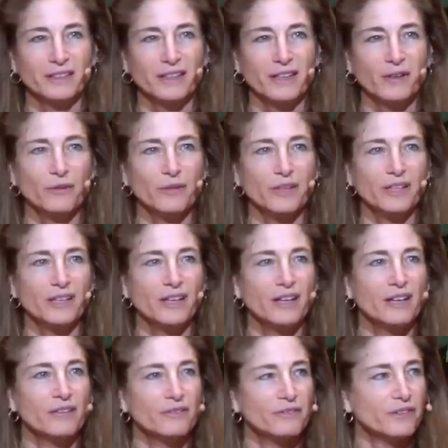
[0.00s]
how we
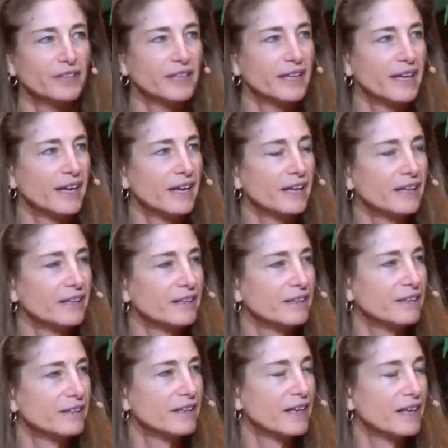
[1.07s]

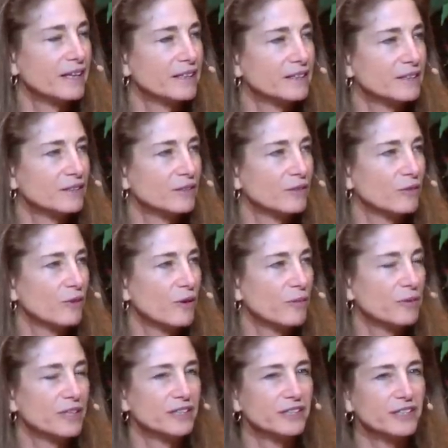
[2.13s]
forget that
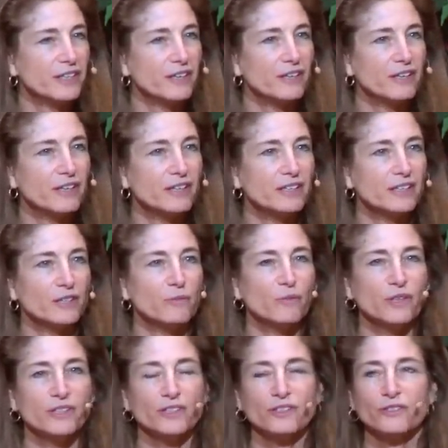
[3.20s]
what we cherish and
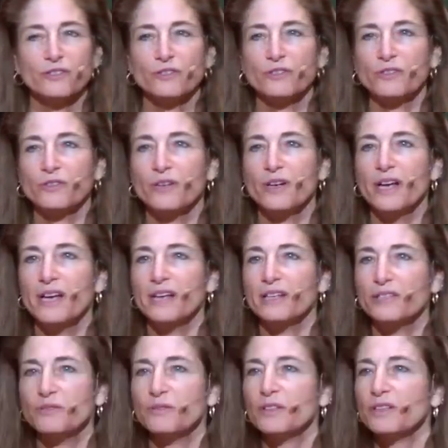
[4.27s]
what's true
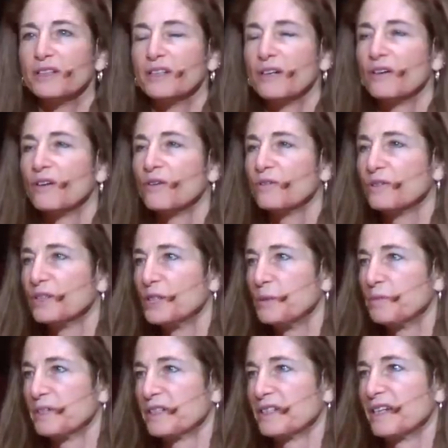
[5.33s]
is really our own
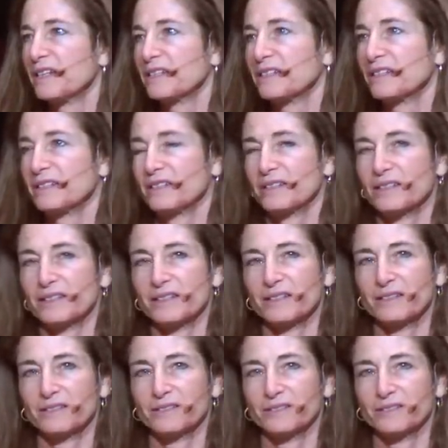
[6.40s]
deepest essence.